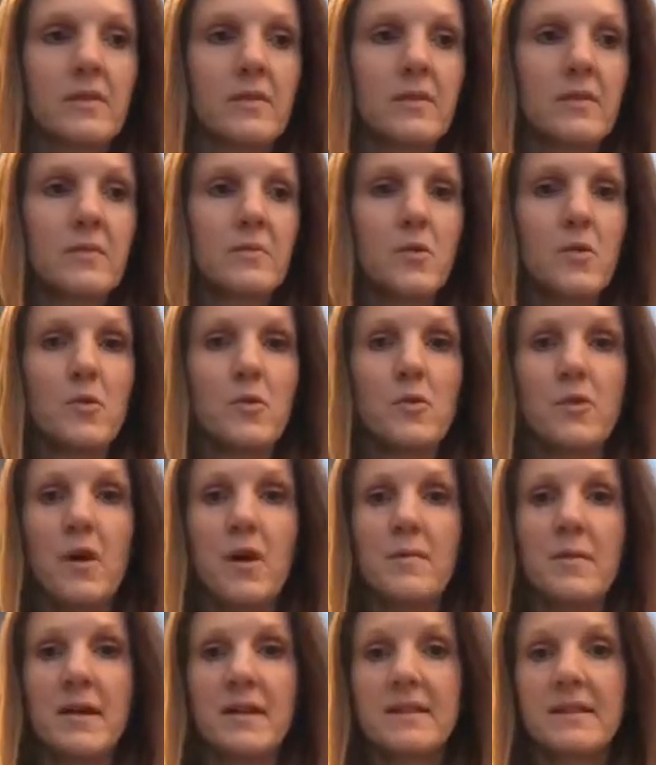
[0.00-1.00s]
The more
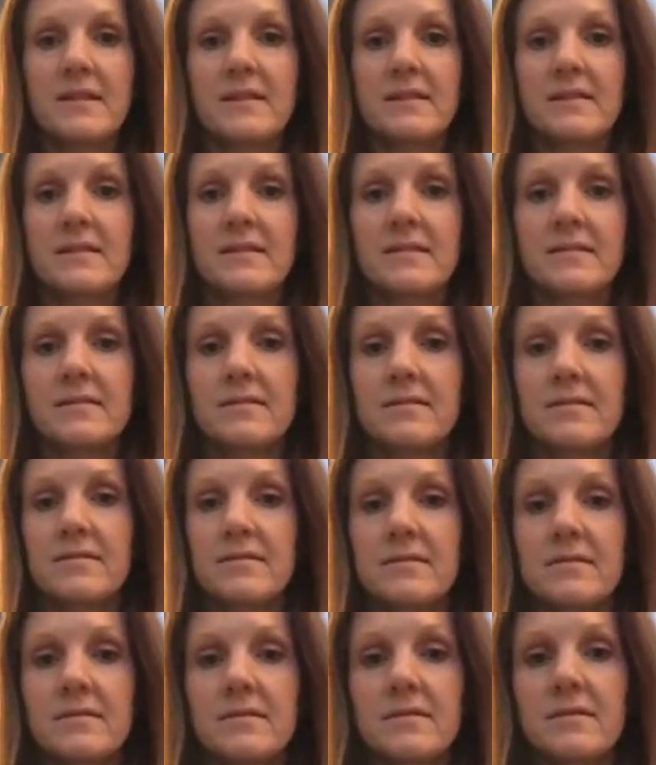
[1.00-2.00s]
comments
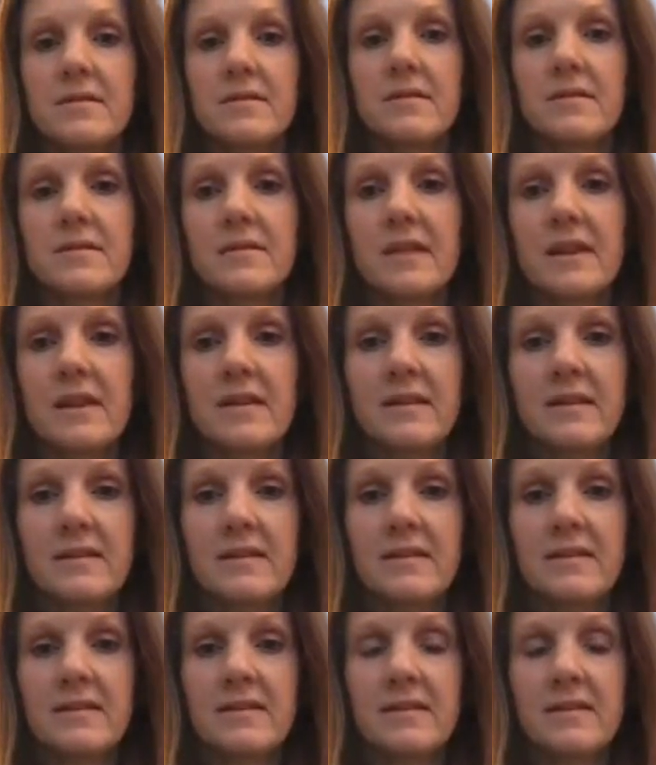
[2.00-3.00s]
and
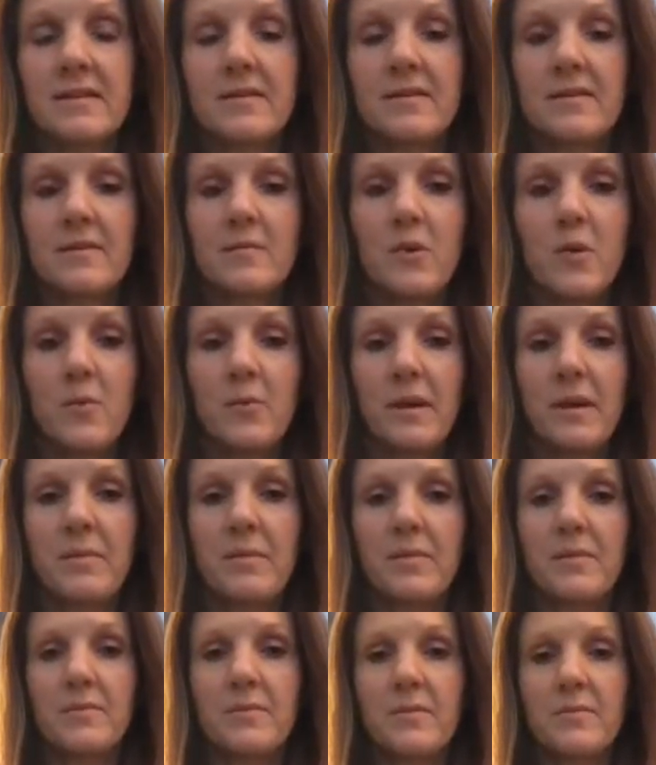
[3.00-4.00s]
things, that the more
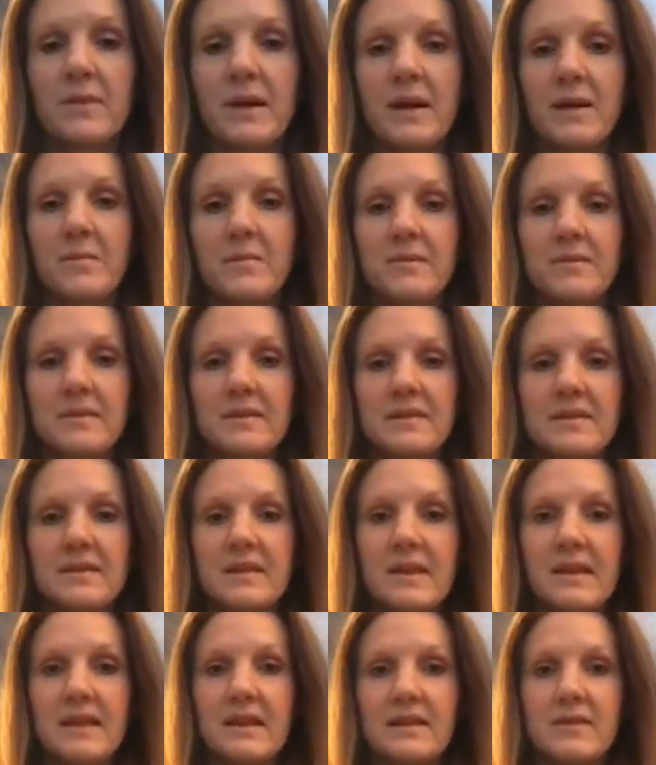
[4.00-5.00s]
people will be able to
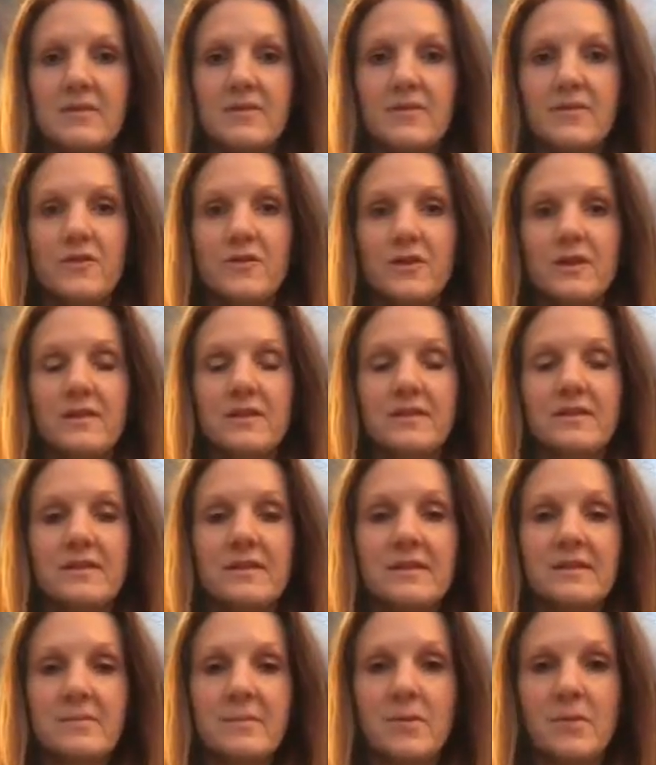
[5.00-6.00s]
see it and join us
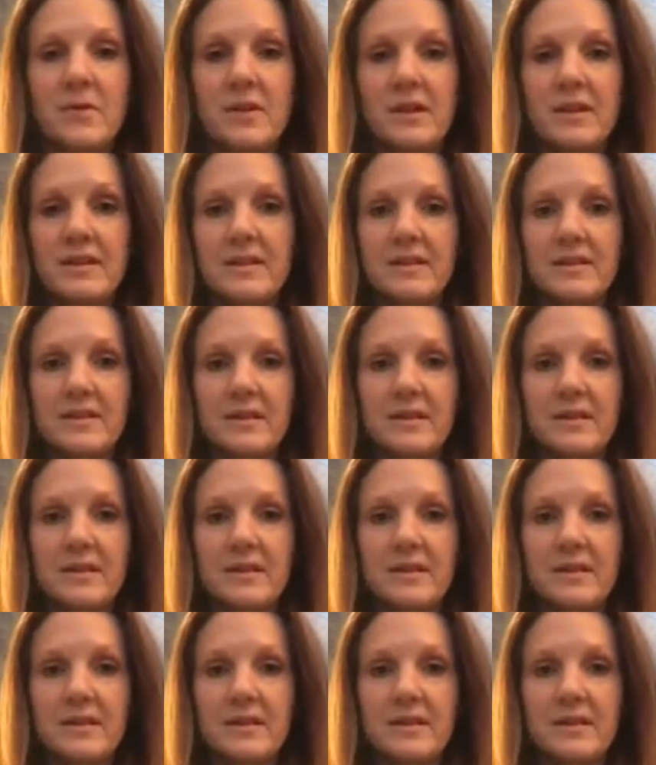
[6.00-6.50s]
this morning.